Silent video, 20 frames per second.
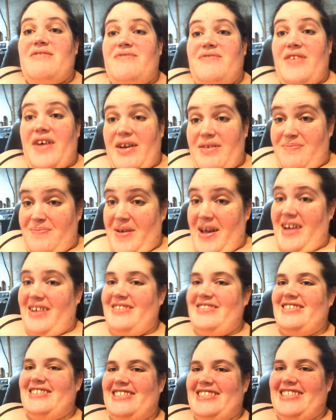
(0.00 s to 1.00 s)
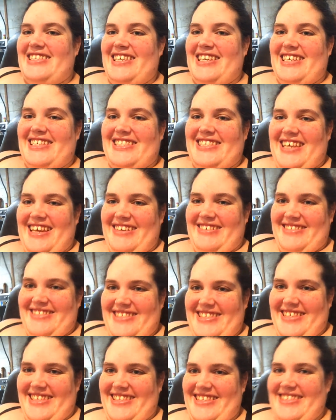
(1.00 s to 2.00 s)
five pounds, six
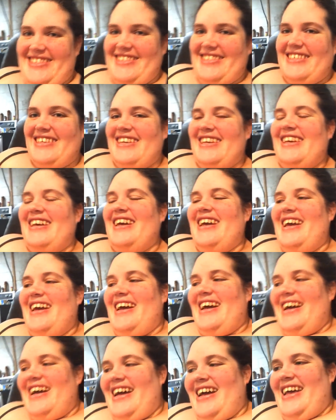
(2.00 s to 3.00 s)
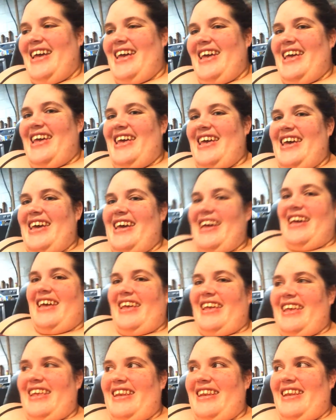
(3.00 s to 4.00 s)
ounces
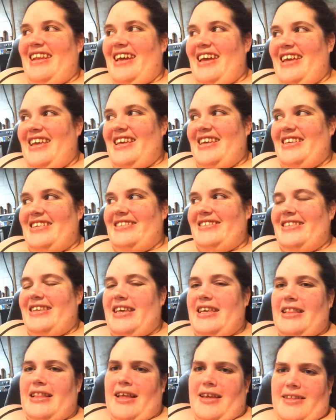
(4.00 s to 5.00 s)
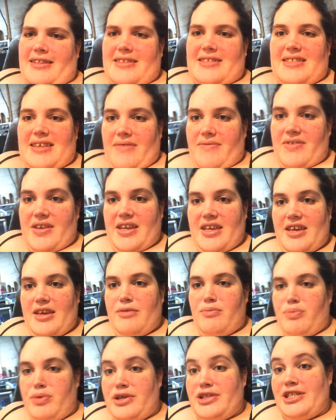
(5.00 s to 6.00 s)
and is in like the 70
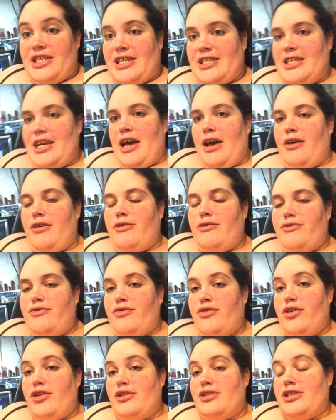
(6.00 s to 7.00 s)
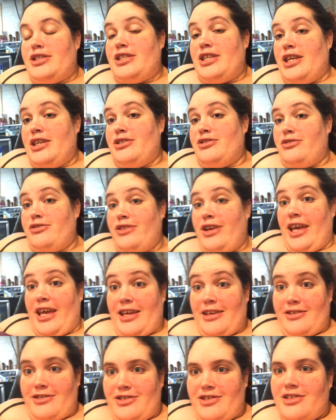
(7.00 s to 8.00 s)
percentile for gestational
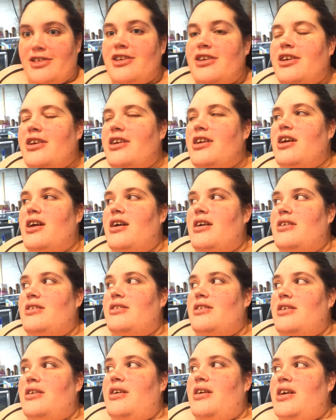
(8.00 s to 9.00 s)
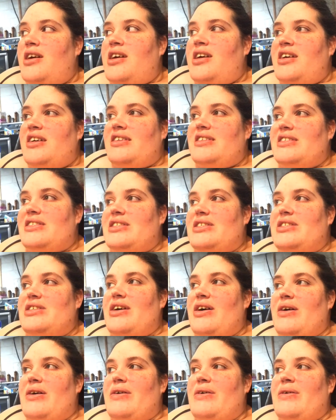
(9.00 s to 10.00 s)
age.
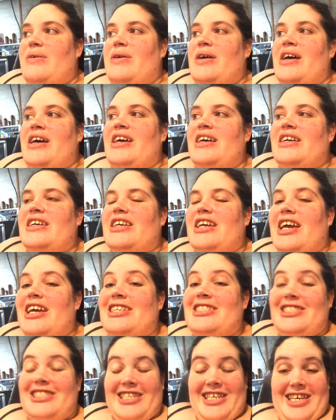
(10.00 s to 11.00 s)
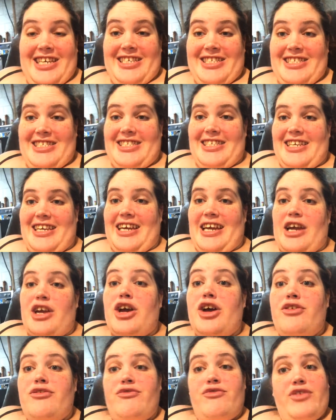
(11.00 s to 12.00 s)
So, and she is
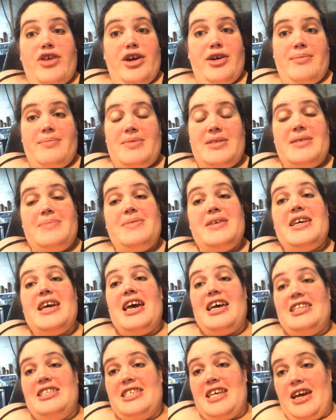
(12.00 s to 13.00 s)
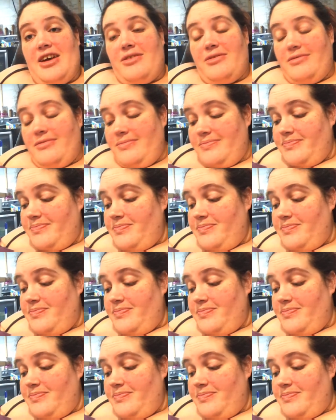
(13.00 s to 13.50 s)
confirmed to be head down.